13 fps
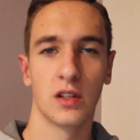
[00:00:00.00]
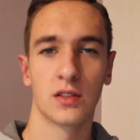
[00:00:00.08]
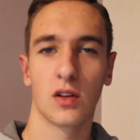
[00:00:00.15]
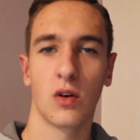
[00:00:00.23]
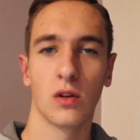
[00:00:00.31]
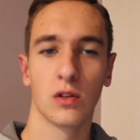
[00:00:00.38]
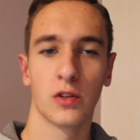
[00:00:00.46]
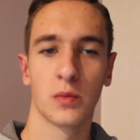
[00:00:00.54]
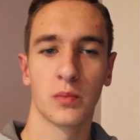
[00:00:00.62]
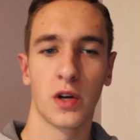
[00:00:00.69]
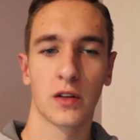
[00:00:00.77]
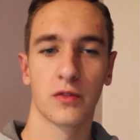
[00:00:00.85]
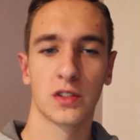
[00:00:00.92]
as all other
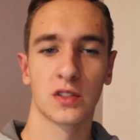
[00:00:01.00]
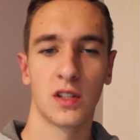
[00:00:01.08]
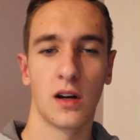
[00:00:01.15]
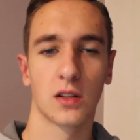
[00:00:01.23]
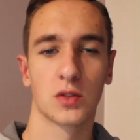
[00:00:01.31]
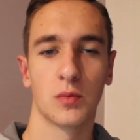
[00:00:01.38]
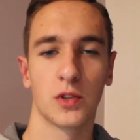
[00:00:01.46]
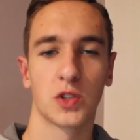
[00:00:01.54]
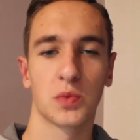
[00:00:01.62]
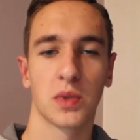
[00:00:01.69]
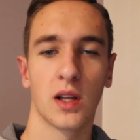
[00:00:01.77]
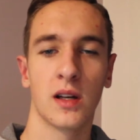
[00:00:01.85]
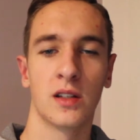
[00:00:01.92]
breakfast snacks were
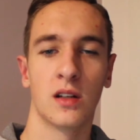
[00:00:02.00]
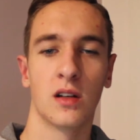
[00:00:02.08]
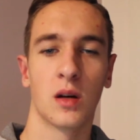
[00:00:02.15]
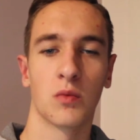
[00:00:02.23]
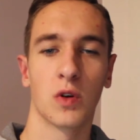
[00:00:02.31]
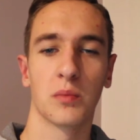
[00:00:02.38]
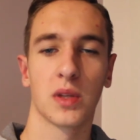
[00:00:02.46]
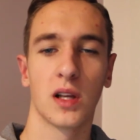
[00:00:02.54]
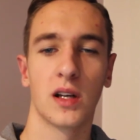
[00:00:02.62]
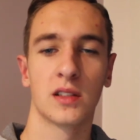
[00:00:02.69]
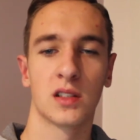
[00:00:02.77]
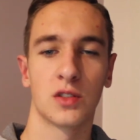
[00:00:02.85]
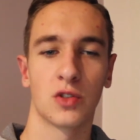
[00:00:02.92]
much plainer and weren't
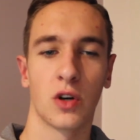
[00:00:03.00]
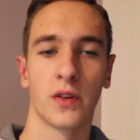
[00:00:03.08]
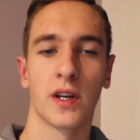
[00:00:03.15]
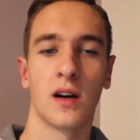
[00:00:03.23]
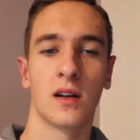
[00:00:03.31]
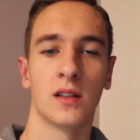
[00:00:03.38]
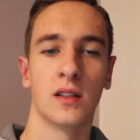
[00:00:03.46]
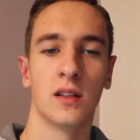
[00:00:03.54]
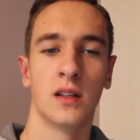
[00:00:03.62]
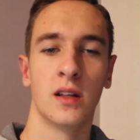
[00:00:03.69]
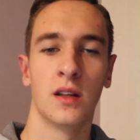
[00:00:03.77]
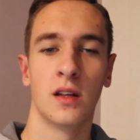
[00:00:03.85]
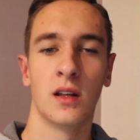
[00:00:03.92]
placed to draw the eye.
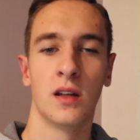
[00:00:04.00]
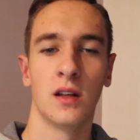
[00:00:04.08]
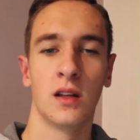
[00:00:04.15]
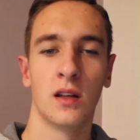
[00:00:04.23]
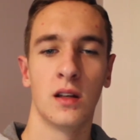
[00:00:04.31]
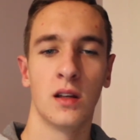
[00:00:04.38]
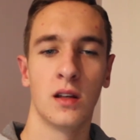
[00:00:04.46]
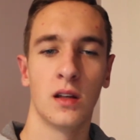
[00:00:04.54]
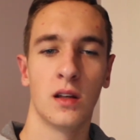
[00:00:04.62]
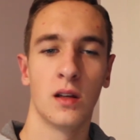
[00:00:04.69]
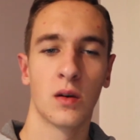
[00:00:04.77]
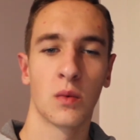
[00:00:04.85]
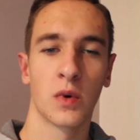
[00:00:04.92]

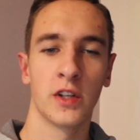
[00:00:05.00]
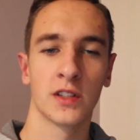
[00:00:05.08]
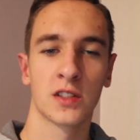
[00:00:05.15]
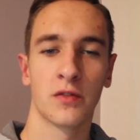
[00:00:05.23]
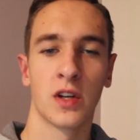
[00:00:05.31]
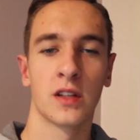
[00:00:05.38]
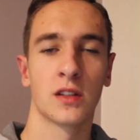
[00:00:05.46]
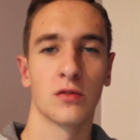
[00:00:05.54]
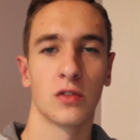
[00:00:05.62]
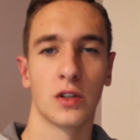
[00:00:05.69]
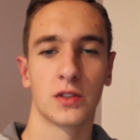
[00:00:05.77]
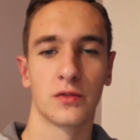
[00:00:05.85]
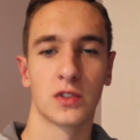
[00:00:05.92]
When I surveyed the
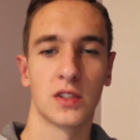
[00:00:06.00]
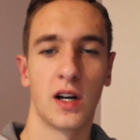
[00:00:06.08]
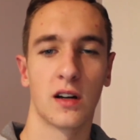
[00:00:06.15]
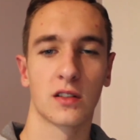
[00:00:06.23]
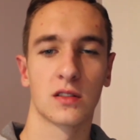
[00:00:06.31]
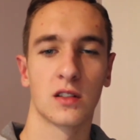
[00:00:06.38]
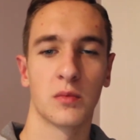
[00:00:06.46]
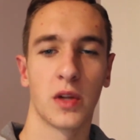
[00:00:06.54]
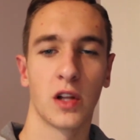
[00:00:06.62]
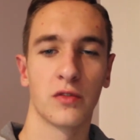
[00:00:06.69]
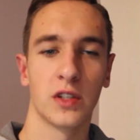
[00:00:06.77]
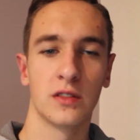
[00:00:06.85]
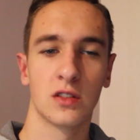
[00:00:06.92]
rows of snacks, the
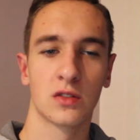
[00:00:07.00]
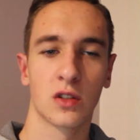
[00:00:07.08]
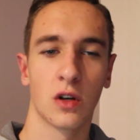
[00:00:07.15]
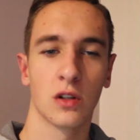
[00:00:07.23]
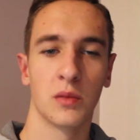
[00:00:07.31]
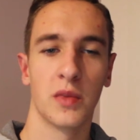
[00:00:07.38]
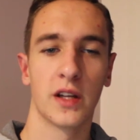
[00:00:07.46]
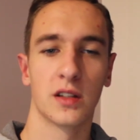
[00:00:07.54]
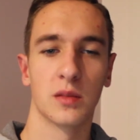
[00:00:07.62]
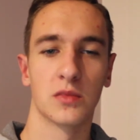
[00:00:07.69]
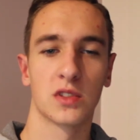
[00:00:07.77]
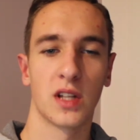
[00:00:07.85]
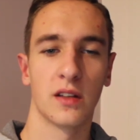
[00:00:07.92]
Belvita's colour made
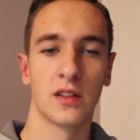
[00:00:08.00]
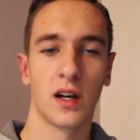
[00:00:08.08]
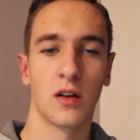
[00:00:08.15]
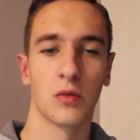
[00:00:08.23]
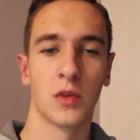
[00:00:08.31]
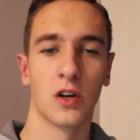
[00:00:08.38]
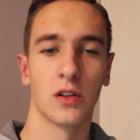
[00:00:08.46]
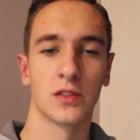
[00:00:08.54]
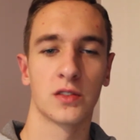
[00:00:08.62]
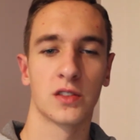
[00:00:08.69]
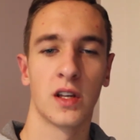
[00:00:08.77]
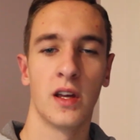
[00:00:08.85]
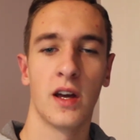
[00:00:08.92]
them stand out
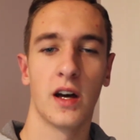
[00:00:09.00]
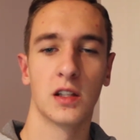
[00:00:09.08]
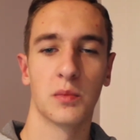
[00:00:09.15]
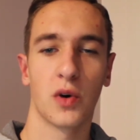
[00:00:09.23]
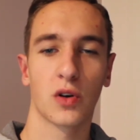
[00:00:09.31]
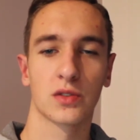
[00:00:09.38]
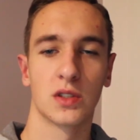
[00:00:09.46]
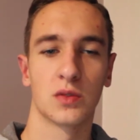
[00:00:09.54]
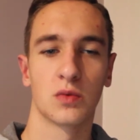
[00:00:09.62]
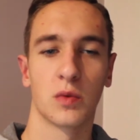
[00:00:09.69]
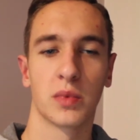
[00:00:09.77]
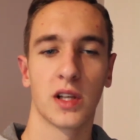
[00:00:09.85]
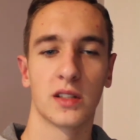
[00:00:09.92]
most, and the boxes
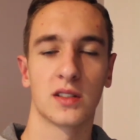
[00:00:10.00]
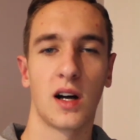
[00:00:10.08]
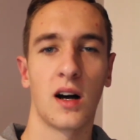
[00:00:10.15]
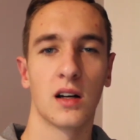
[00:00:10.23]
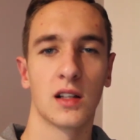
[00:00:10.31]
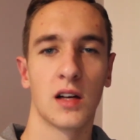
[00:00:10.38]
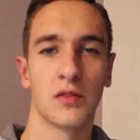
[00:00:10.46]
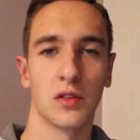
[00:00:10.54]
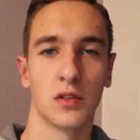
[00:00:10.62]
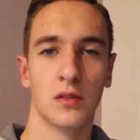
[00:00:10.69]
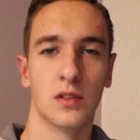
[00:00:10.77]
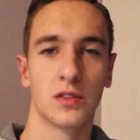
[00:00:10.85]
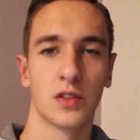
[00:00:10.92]
were placed at eye
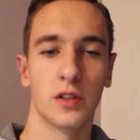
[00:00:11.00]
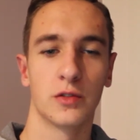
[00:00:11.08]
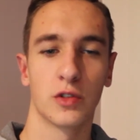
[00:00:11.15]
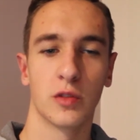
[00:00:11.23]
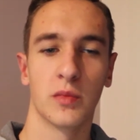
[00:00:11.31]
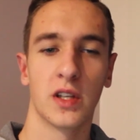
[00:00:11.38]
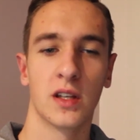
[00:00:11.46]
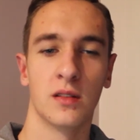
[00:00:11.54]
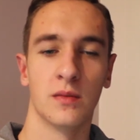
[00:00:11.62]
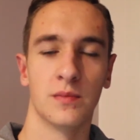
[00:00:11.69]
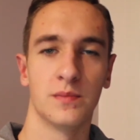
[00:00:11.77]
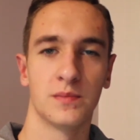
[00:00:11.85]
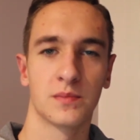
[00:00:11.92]
level, so it drew me in.